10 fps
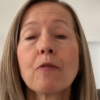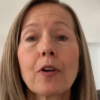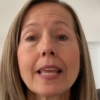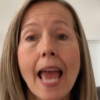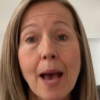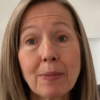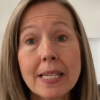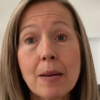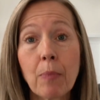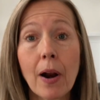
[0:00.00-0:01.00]
for the
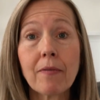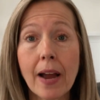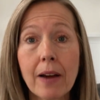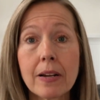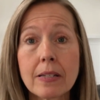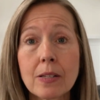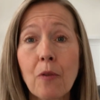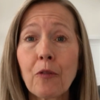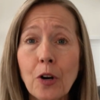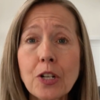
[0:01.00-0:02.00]
Epstein Barr virus,
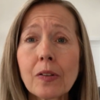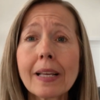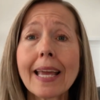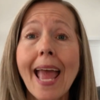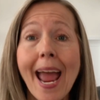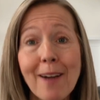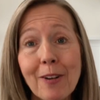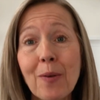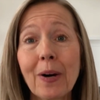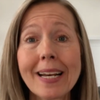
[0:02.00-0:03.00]
so virtually
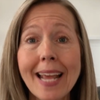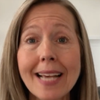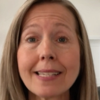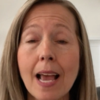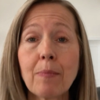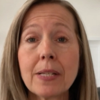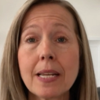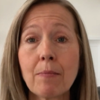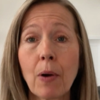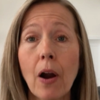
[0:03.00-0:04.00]
everyone gets
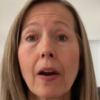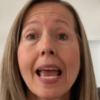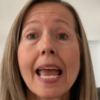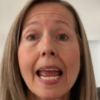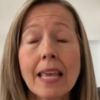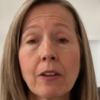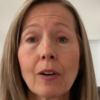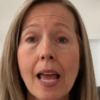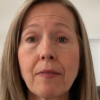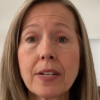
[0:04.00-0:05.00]
Epstein Barr in
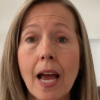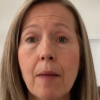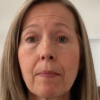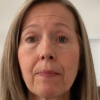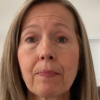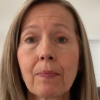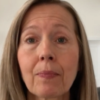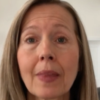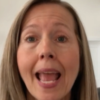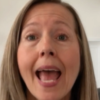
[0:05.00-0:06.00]
their lifetime.
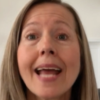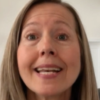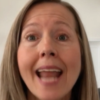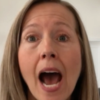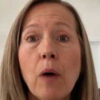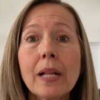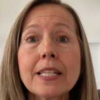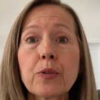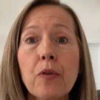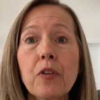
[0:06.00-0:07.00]
Now
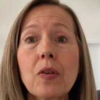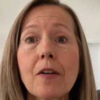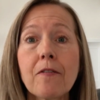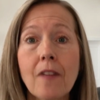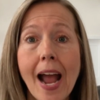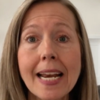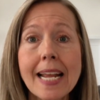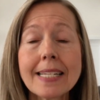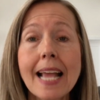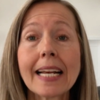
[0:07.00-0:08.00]
let's review the
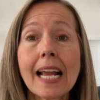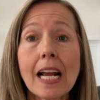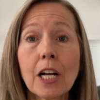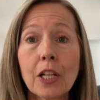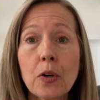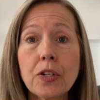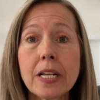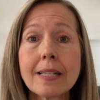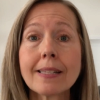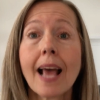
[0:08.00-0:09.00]
findings and
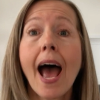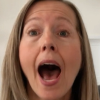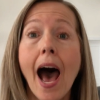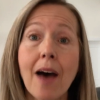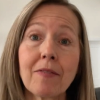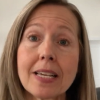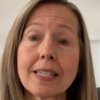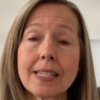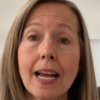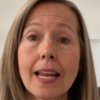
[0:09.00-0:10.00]
conclusions of this
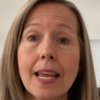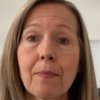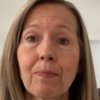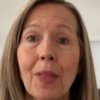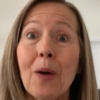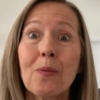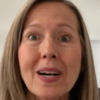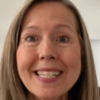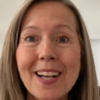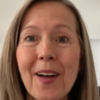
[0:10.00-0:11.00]
study.
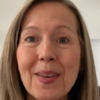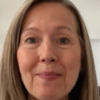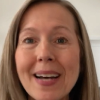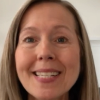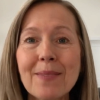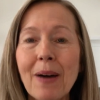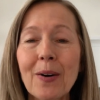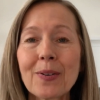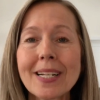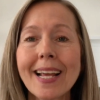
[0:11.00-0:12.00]
What's all the buzz
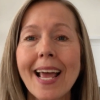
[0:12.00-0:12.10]
about?